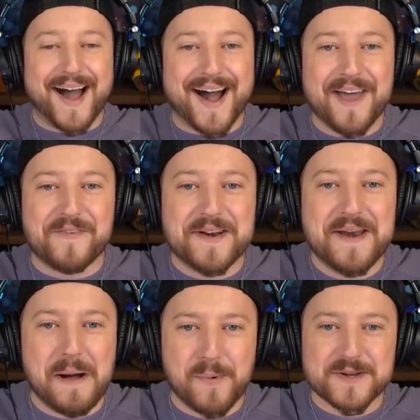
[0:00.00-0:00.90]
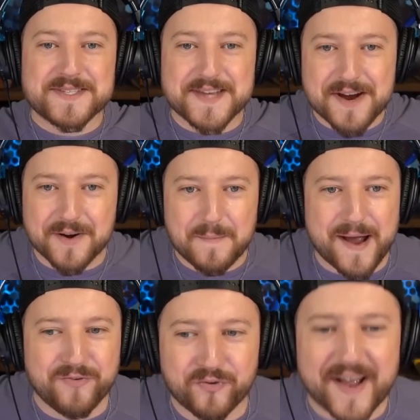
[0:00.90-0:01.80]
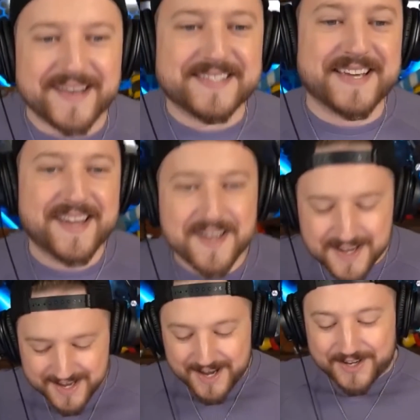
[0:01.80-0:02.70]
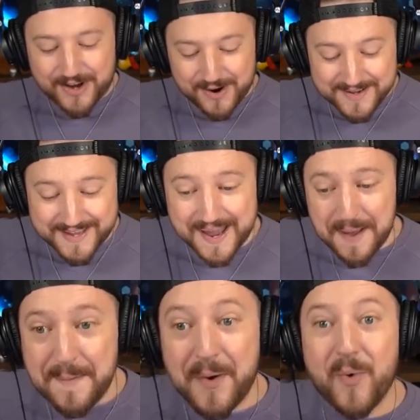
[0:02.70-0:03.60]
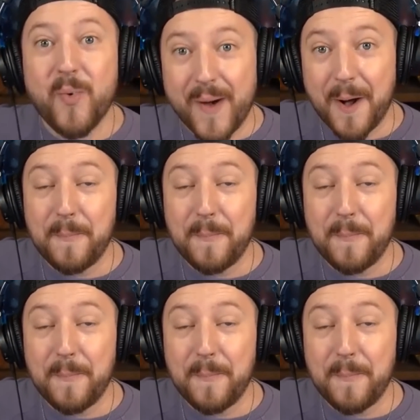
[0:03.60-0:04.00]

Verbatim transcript: Ivan number zero, my friend. Good game, well